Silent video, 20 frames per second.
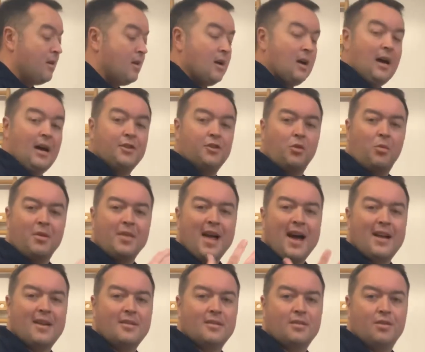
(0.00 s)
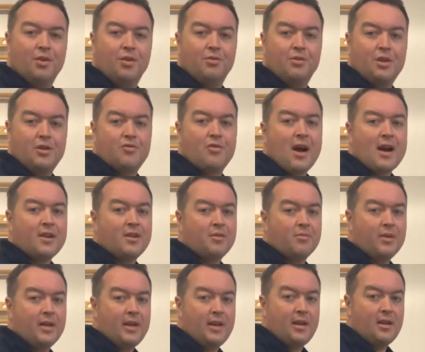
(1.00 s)
I don't want that to detract
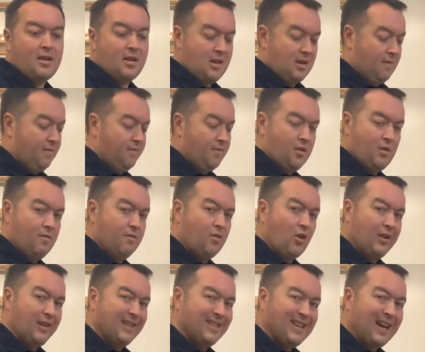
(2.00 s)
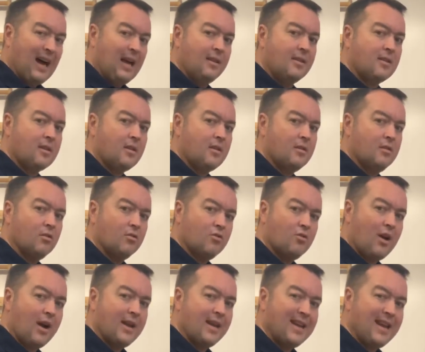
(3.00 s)
away if you've got a task, so
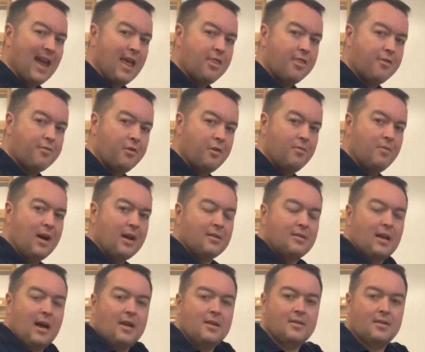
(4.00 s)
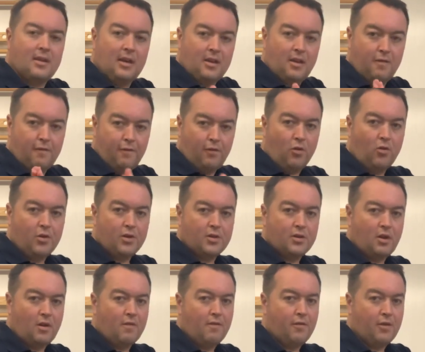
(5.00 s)
try and get through that task that you're focusing
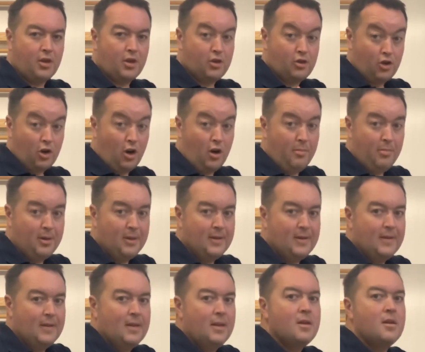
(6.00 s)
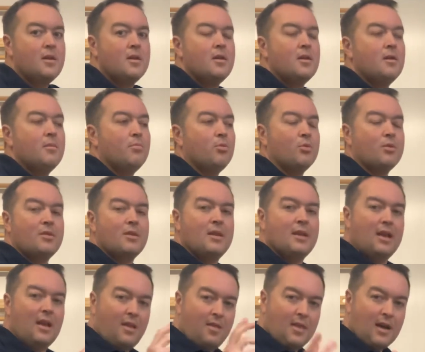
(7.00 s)
on for your job. But
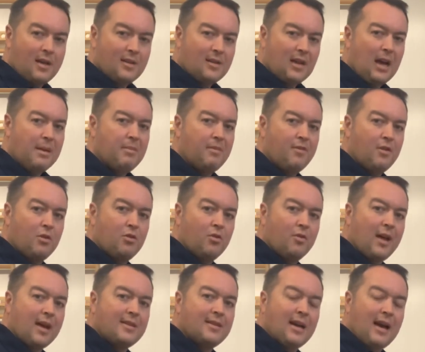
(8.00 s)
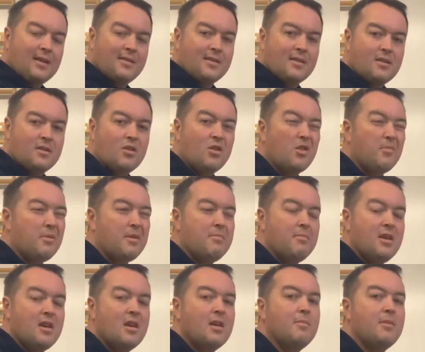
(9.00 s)
in that time, if you know that task is going to be
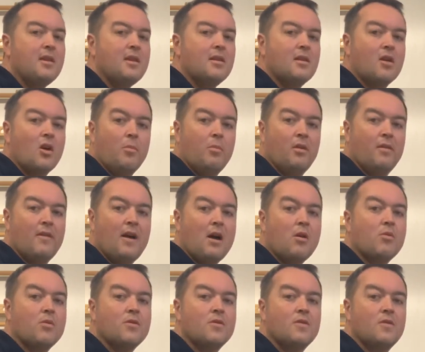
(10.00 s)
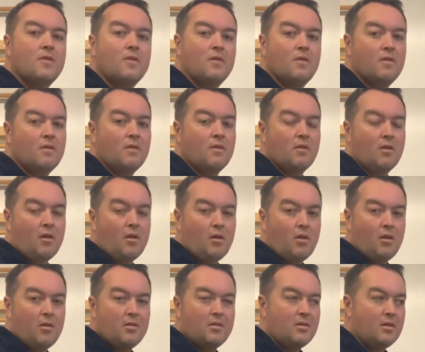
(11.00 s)
maybe a couple of hours,
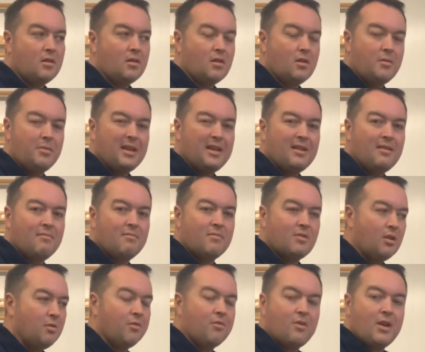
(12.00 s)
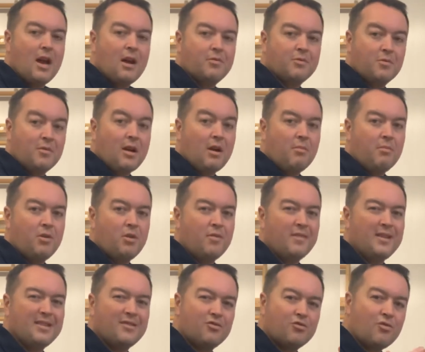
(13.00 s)
or you're going to be 2 or 3 hours without moving,
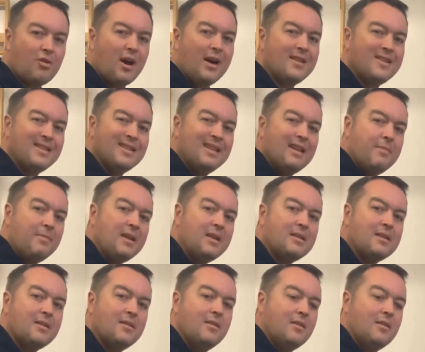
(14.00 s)
is try to limit